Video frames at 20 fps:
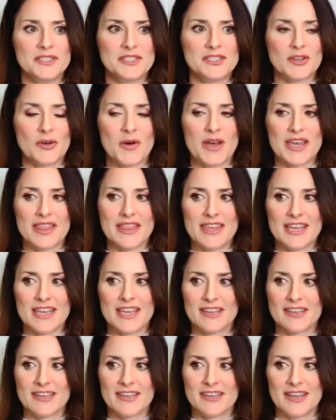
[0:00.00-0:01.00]
so I
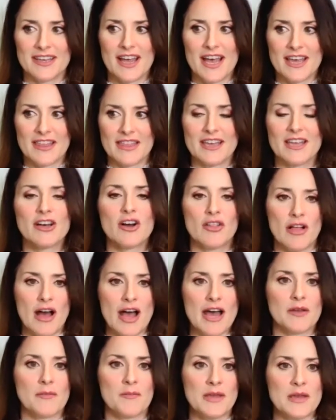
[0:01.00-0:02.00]
think, I think a
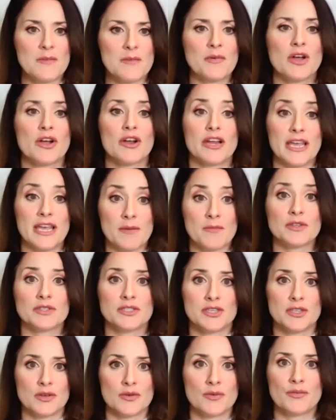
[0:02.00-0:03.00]
lot of people are able
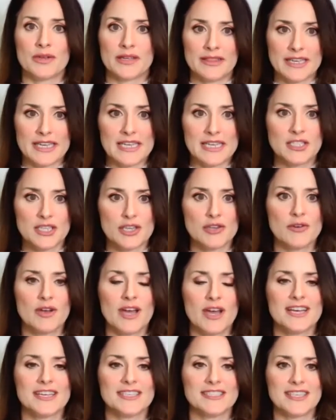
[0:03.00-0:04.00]
to relate to you
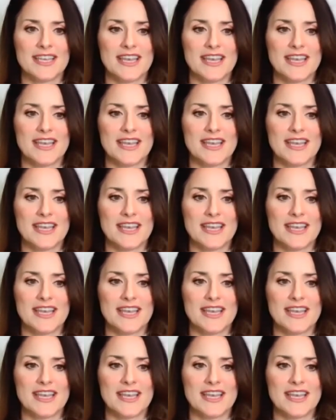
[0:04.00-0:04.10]
guys,